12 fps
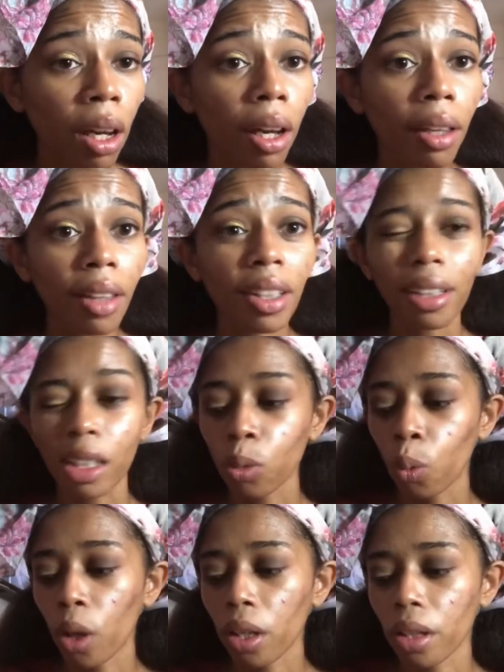and I think that's
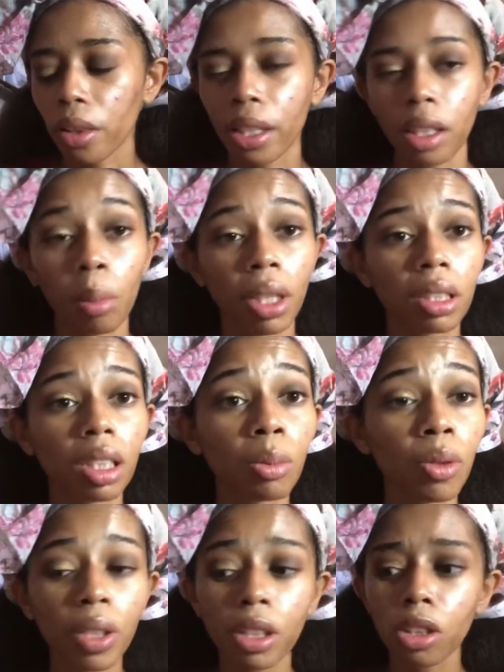one of the things that makes this
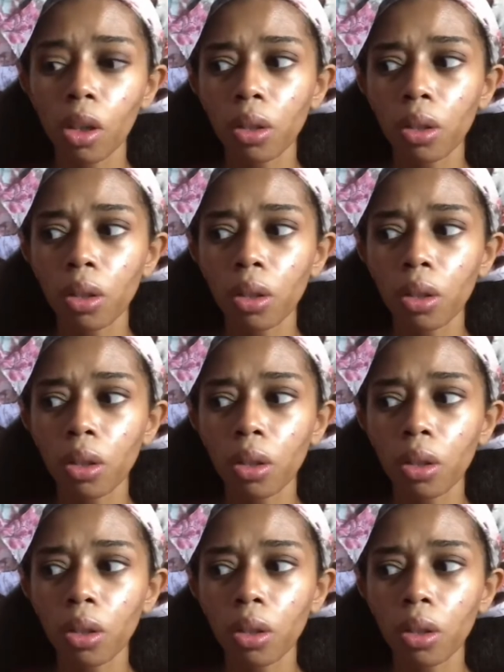movie so